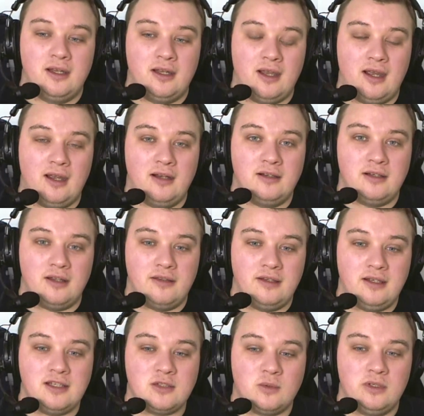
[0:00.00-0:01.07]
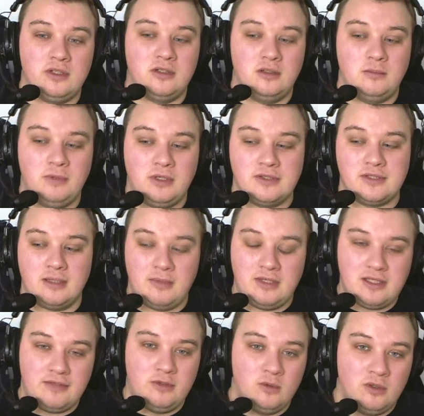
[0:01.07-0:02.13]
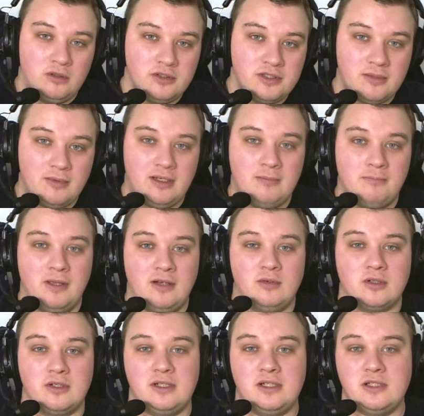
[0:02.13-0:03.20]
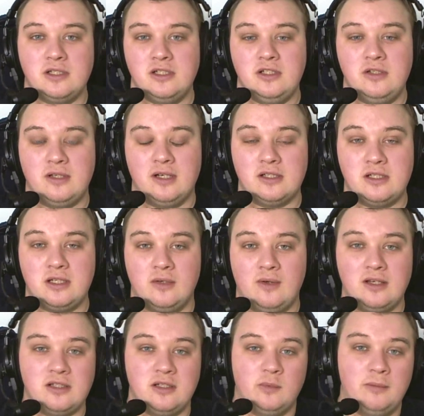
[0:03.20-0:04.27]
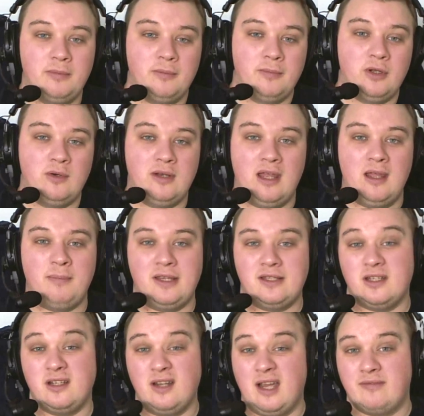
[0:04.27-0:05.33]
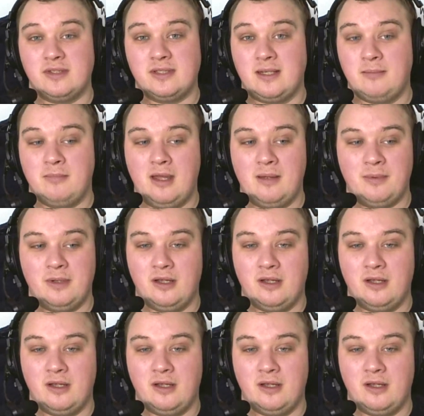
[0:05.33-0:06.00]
And I think that's quite good, because that means if you are on something like Bedrock Edition, you can actually go, actually, I want to build my own airbase. I don't have the same map.